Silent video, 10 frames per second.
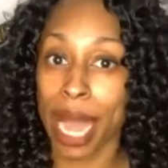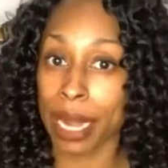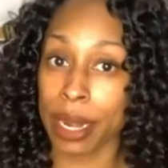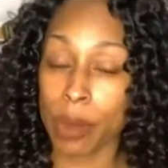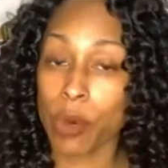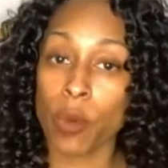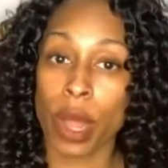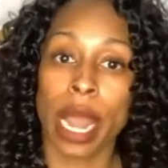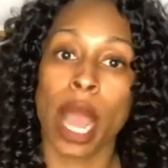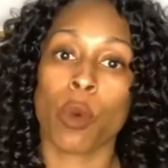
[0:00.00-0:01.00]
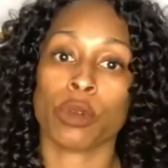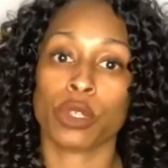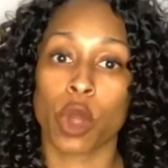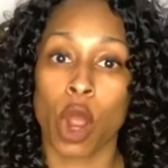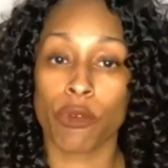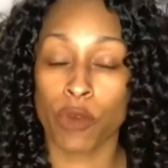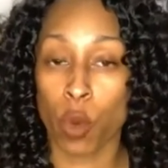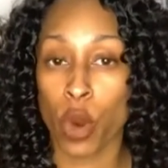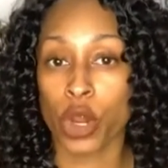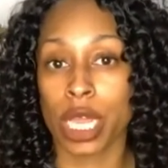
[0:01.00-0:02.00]
number one hours are for
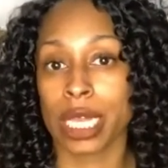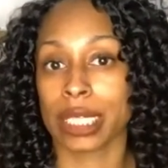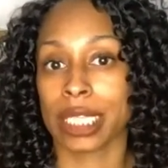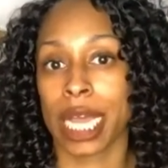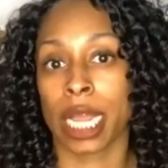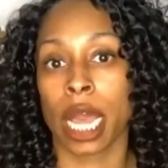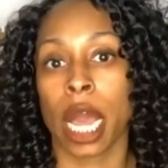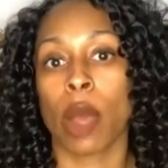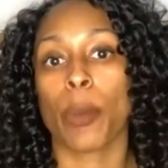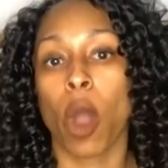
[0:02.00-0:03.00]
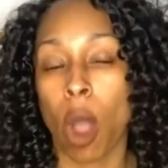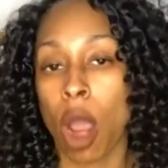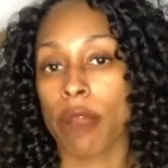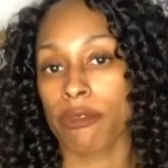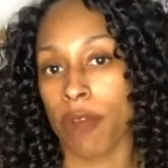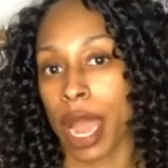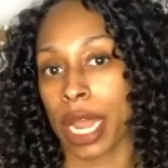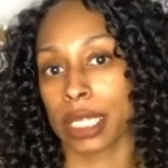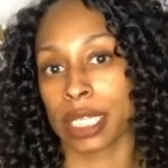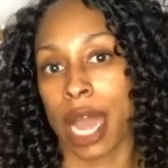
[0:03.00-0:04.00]
working and setting up are Friday,
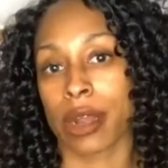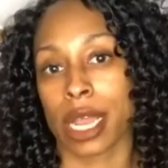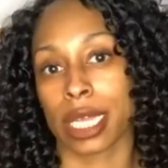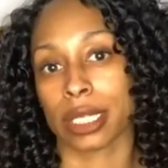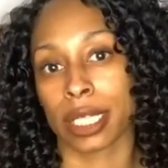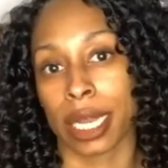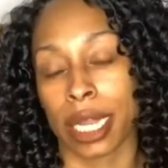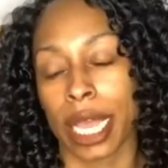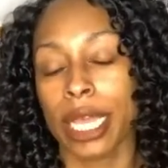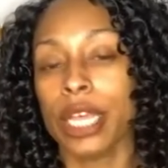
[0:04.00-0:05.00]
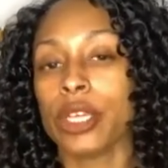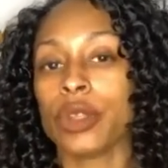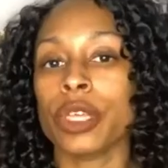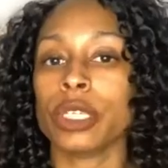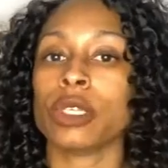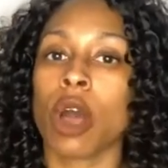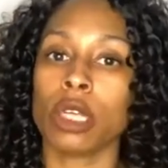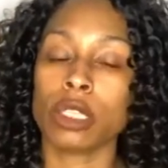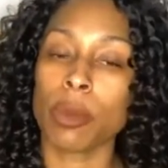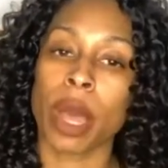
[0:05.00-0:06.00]
Saturday, and Sunday. So this is also
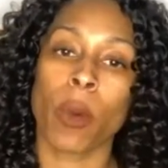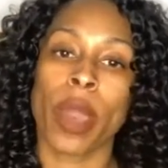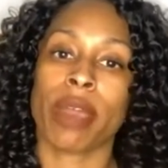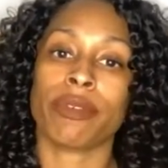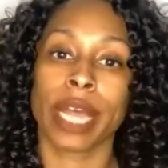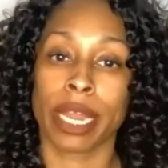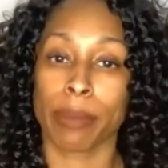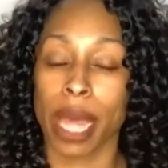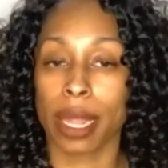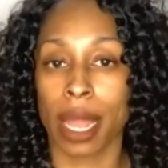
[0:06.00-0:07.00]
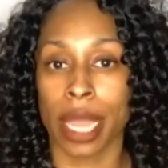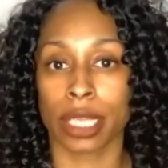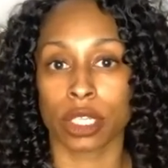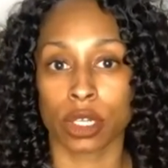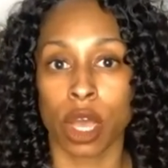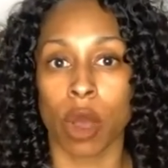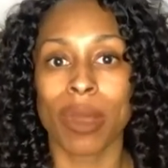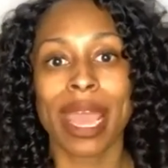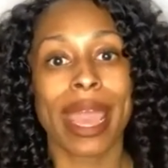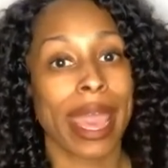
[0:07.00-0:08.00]
my way of letting my clients know,
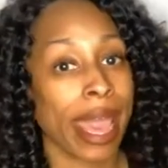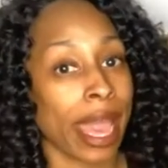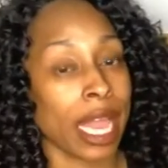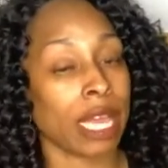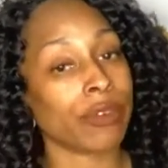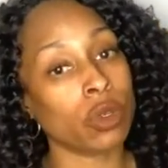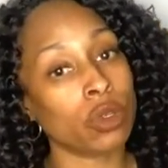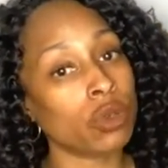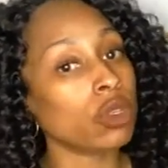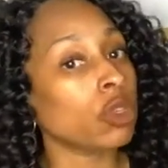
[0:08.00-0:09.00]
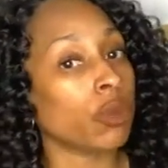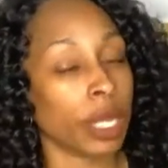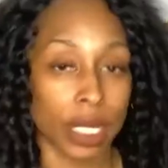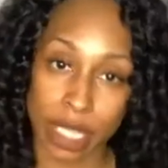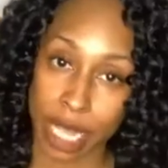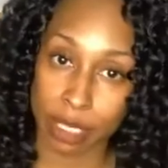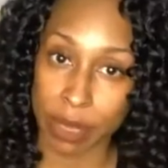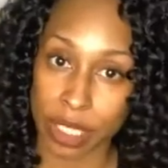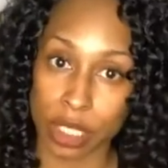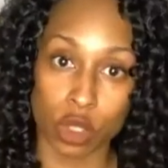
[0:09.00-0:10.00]
hey, if you do shoot me a text
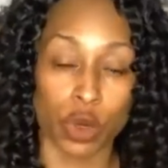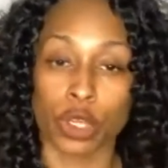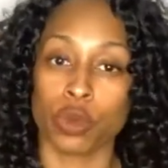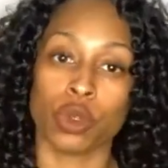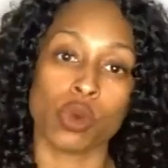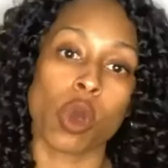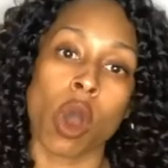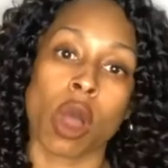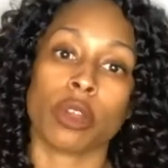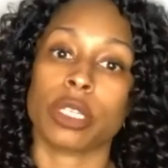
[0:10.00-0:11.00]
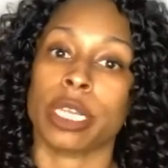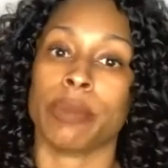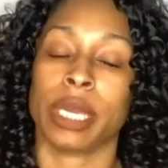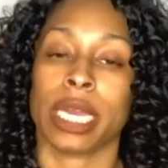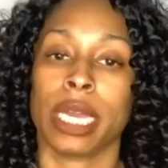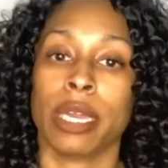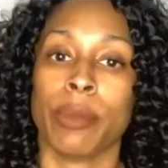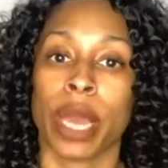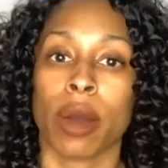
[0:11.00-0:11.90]
message or you do call or send me an email